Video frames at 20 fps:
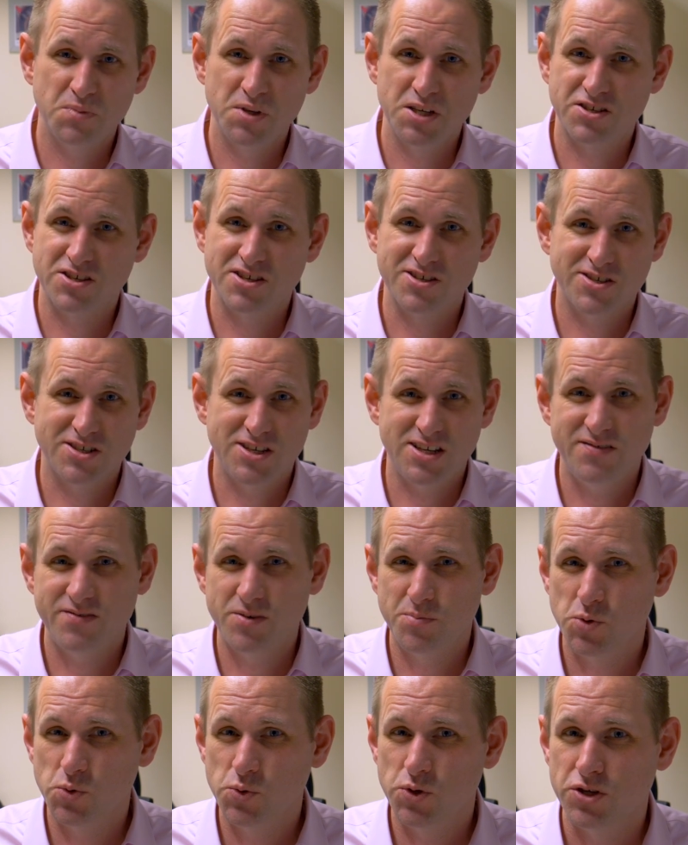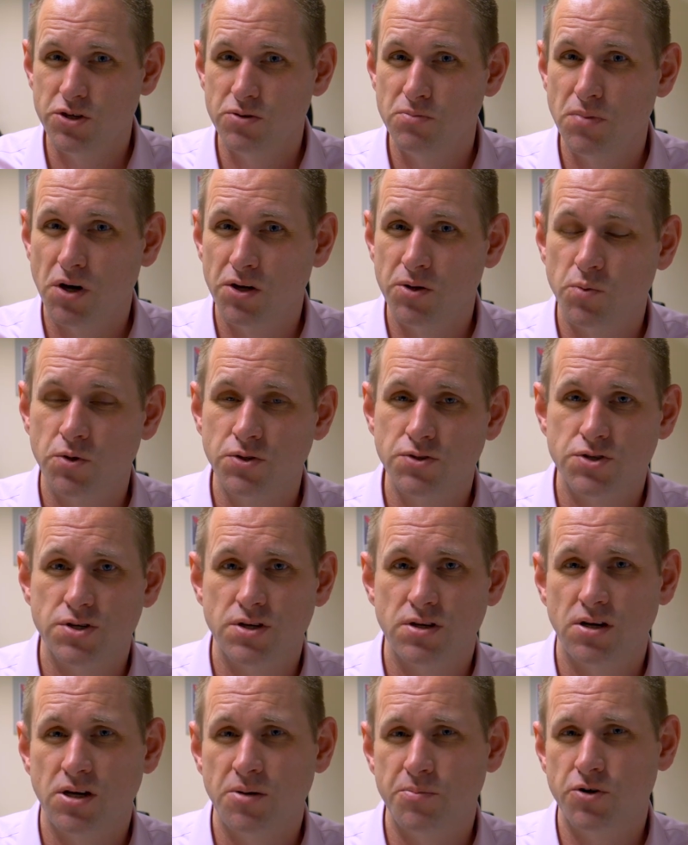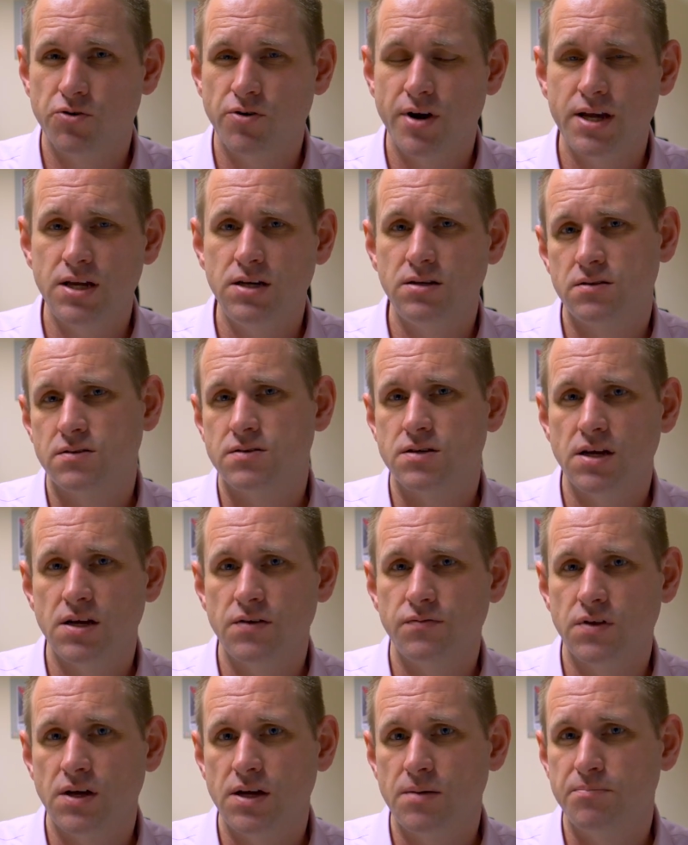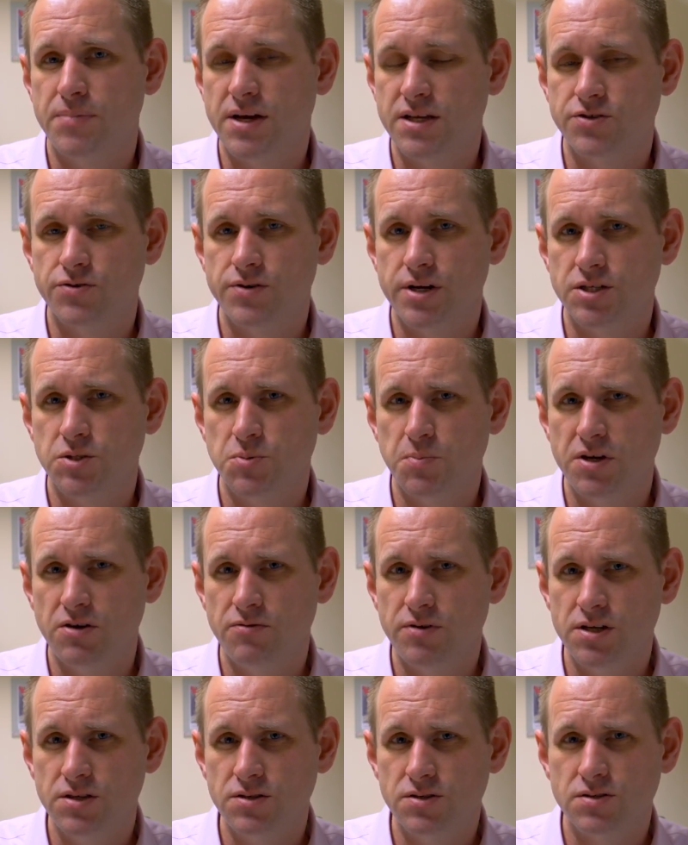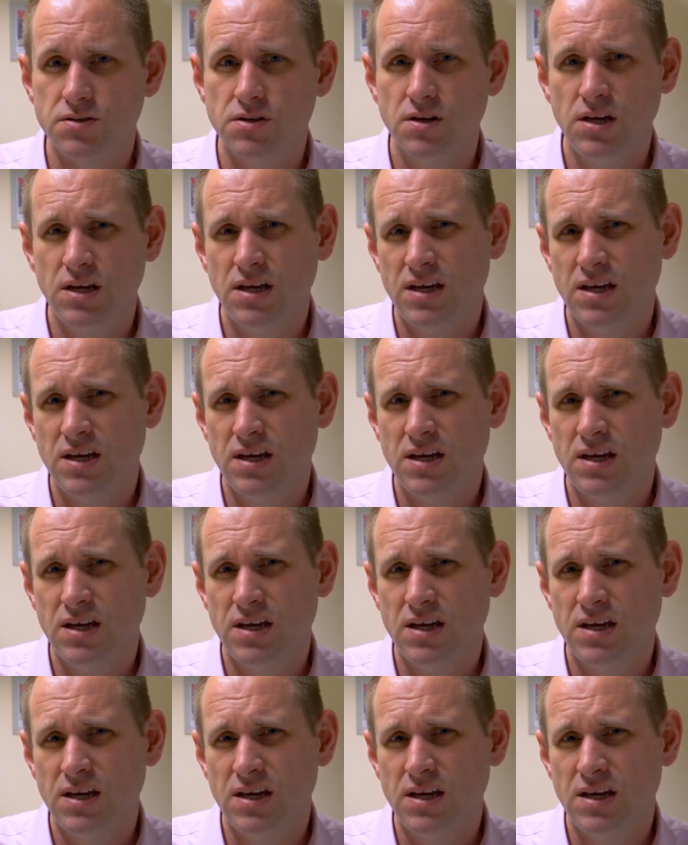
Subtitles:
It's conceivable that you might want to upgrade to have that better experience.